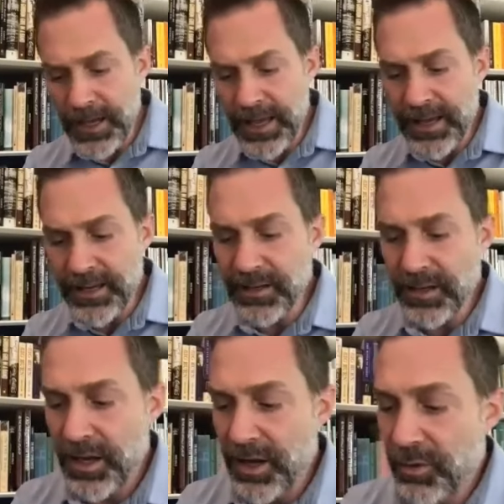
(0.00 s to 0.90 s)
and
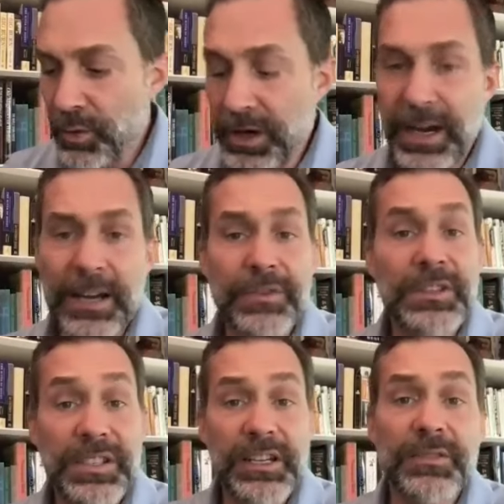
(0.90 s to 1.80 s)
what kind of
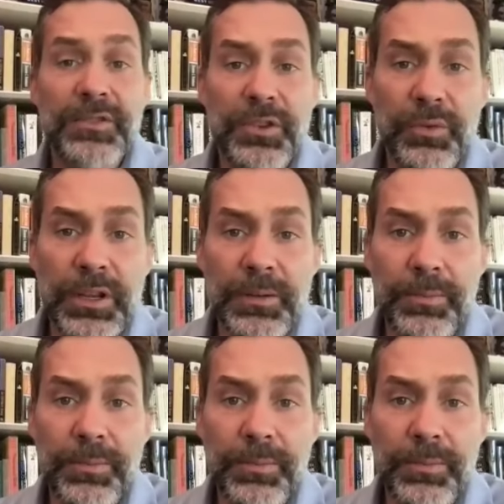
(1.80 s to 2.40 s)
incentives do we